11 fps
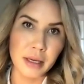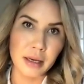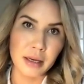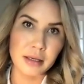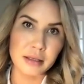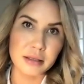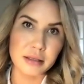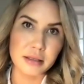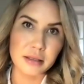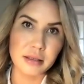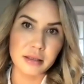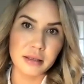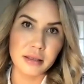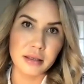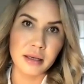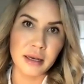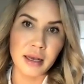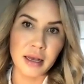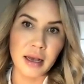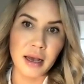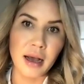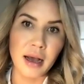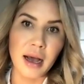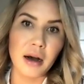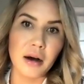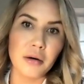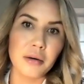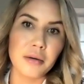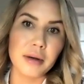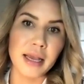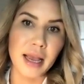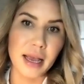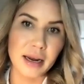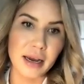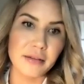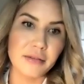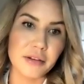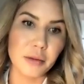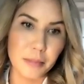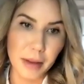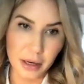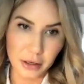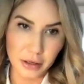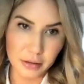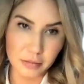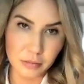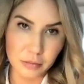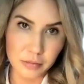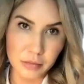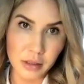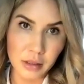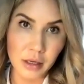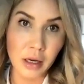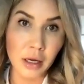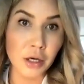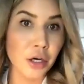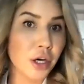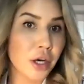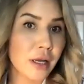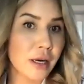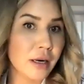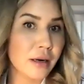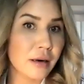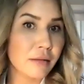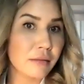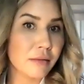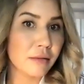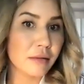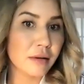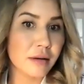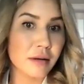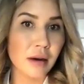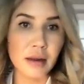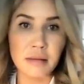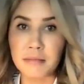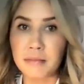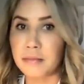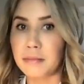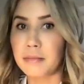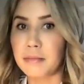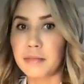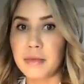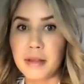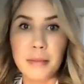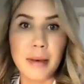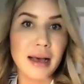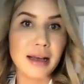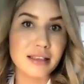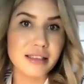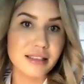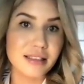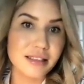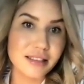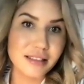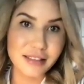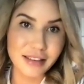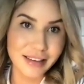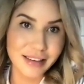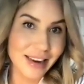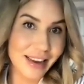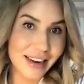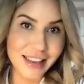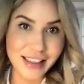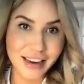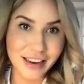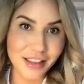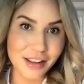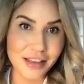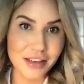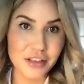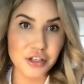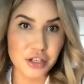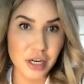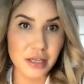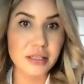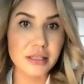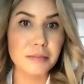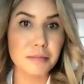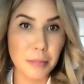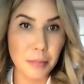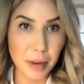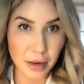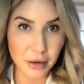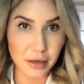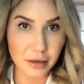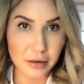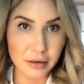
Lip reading: is, how can I feel better? Not good, not the best, not anything other than just better.